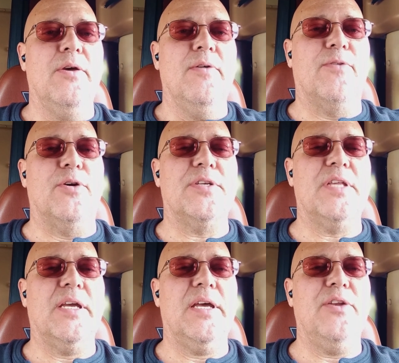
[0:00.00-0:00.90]
First
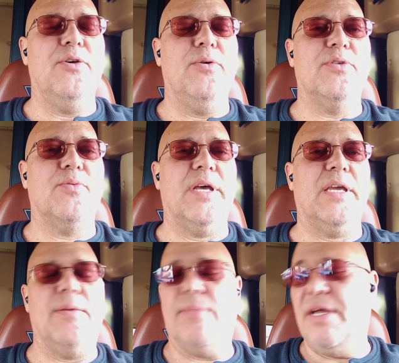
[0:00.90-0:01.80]
thing I do is when I
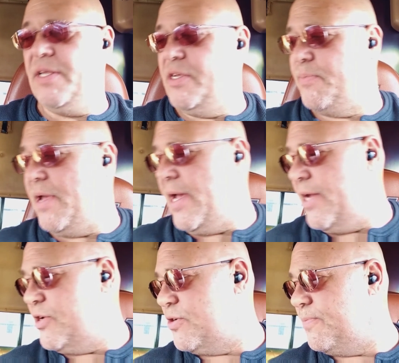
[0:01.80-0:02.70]
get my
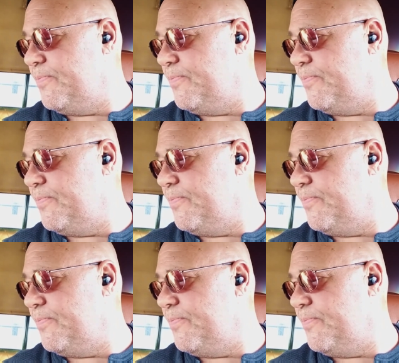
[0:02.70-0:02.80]
dispatch,